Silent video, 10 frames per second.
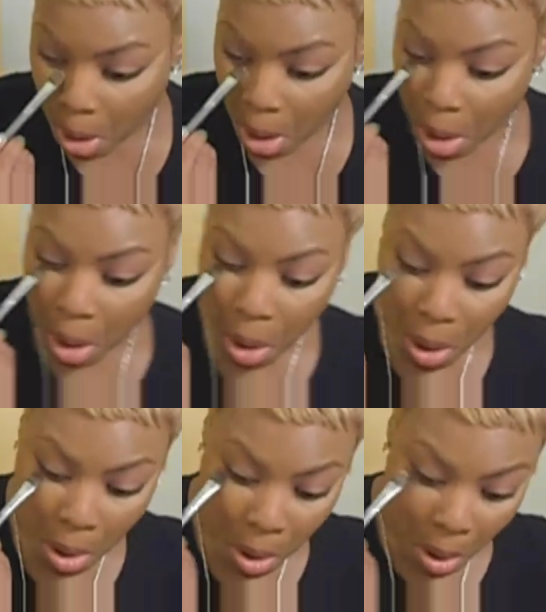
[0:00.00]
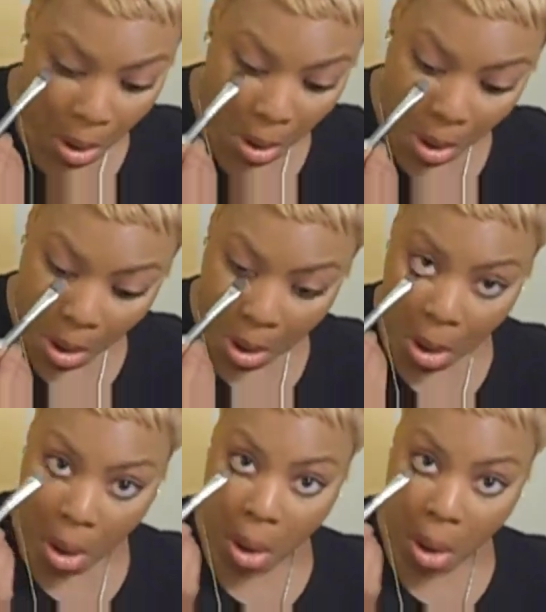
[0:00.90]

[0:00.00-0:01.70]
[no speech]